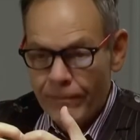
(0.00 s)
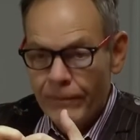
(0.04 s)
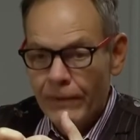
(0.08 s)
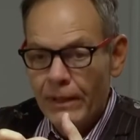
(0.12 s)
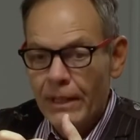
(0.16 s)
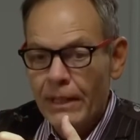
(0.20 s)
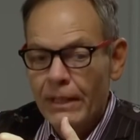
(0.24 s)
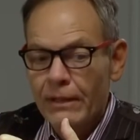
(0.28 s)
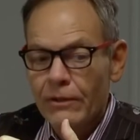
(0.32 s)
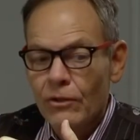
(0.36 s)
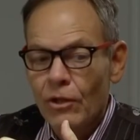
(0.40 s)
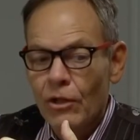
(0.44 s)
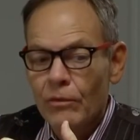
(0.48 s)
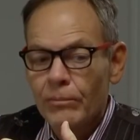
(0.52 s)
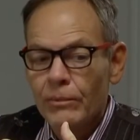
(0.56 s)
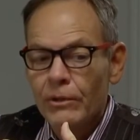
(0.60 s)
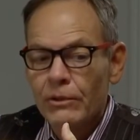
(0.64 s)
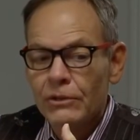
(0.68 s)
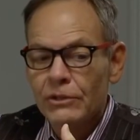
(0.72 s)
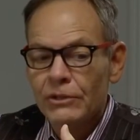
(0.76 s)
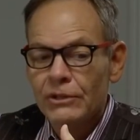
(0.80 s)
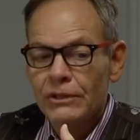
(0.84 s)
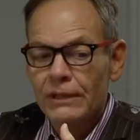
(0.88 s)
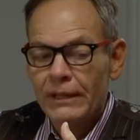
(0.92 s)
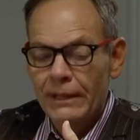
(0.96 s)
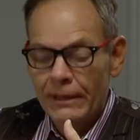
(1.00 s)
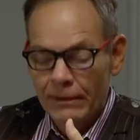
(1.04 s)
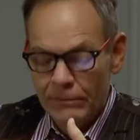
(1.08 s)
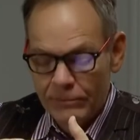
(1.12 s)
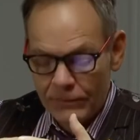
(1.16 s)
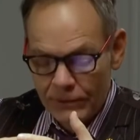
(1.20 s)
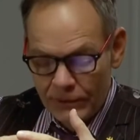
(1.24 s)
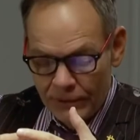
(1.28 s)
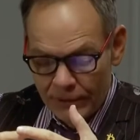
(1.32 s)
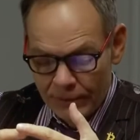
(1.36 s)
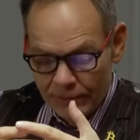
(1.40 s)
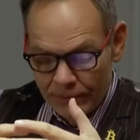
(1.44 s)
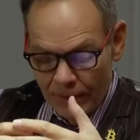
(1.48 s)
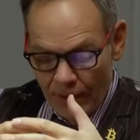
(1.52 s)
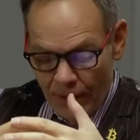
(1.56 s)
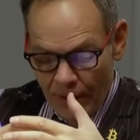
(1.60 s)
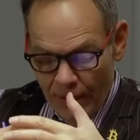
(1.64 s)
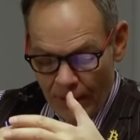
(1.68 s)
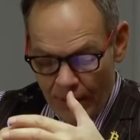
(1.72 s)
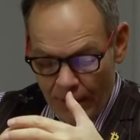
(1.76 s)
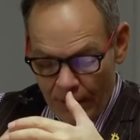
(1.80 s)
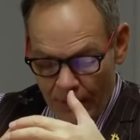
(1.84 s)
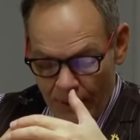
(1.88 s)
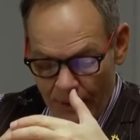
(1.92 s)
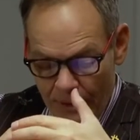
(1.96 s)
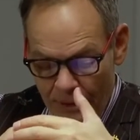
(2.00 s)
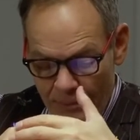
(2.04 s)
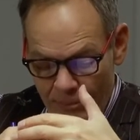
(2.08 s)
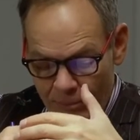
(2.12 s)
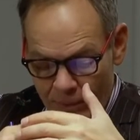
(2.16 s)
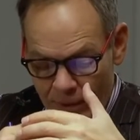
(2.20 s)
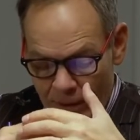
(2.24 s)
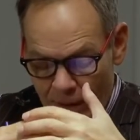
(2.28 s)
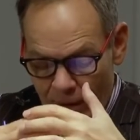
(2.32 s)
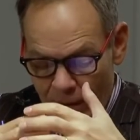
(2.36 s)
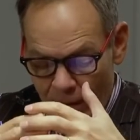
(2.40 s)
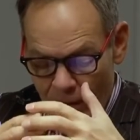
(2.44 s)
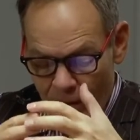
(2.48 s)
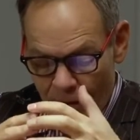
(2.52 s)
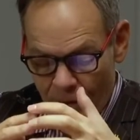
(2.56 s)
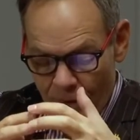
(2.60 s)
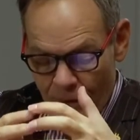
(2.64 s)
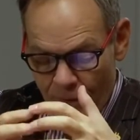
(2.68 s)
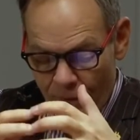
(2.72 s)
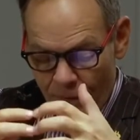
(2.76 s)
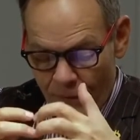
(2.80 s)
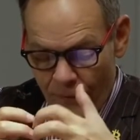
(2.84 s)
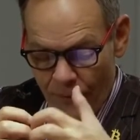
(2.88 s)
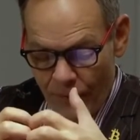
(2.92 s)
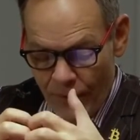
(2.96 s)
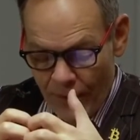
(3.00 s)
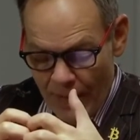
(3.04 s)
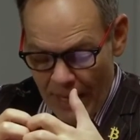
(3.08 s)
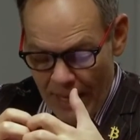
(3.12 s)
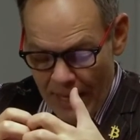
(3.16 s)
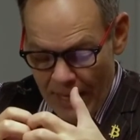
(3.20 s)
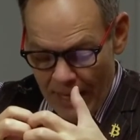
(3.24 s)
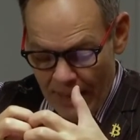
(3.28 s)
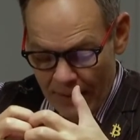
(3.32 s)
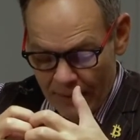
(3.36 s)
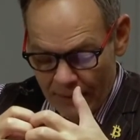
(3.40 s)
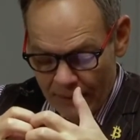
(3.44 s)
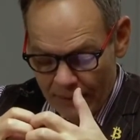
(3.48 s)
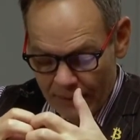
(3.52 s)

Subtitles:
it almost seems, Pierre, that